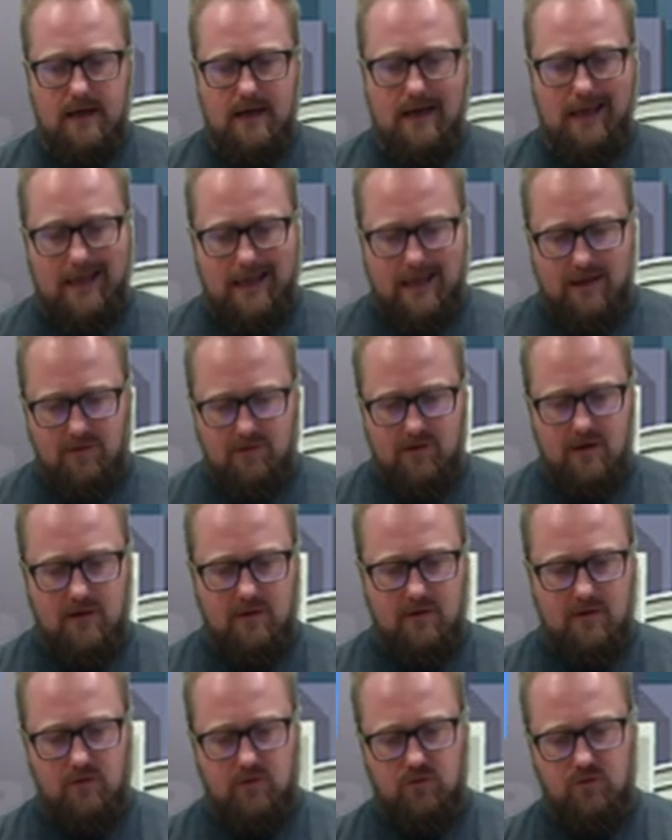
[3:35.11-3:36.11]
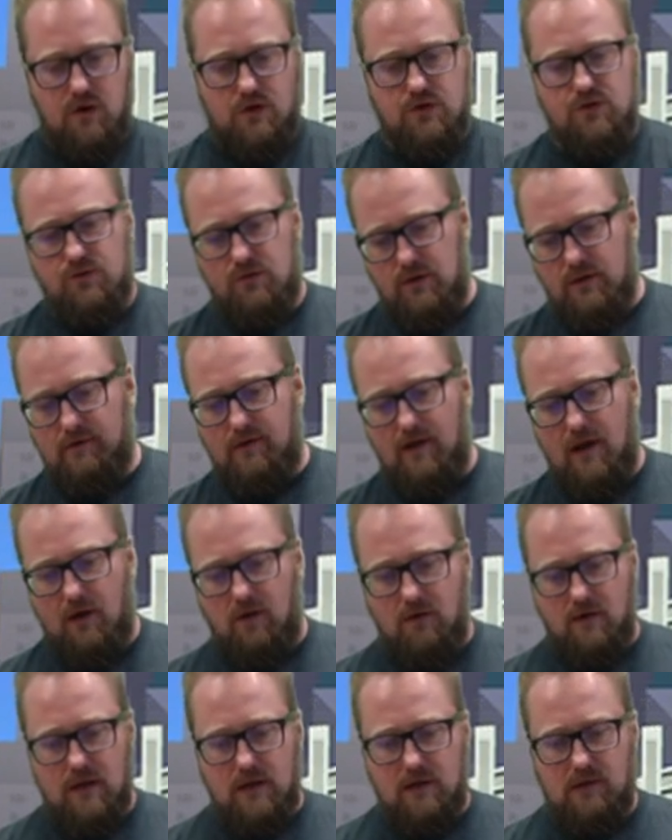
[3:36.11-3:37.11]
It gives it the structural
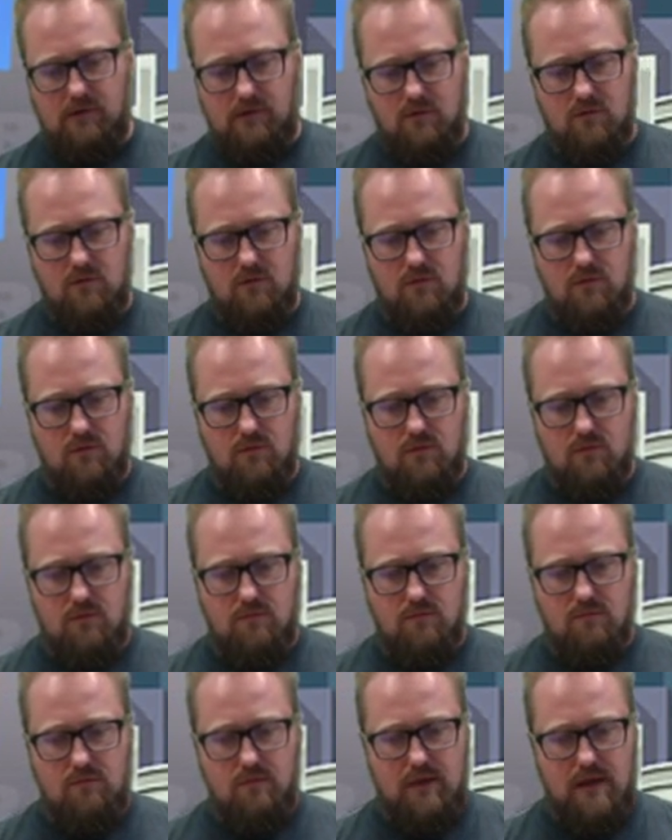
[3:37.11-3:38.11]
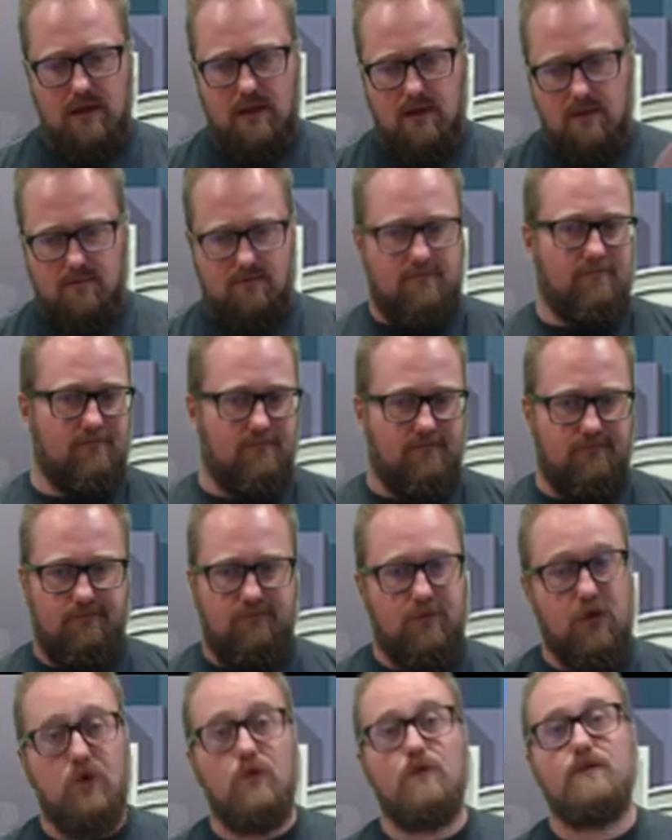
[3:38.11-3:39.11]
integrity to be
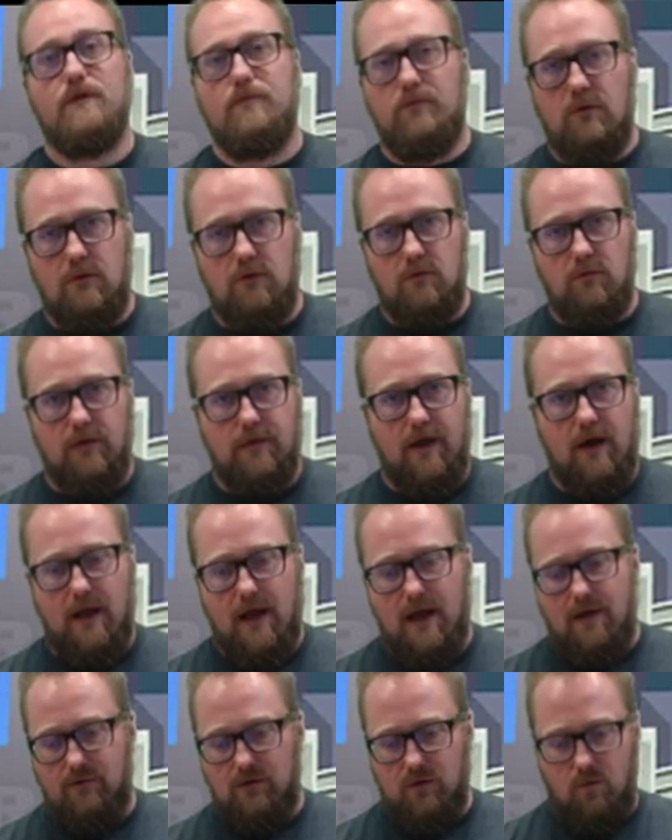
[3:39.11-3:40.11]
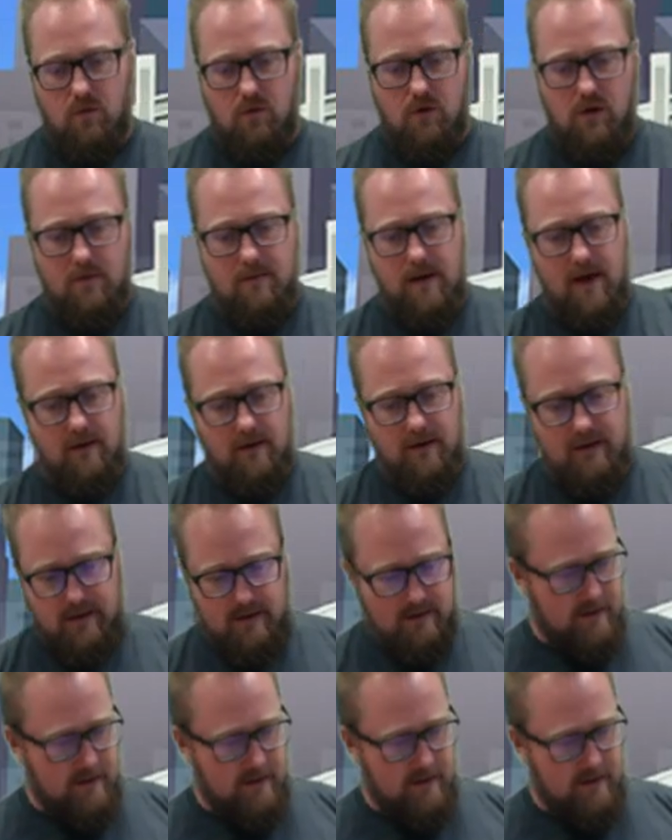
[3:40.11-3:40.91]
usable without having to worry about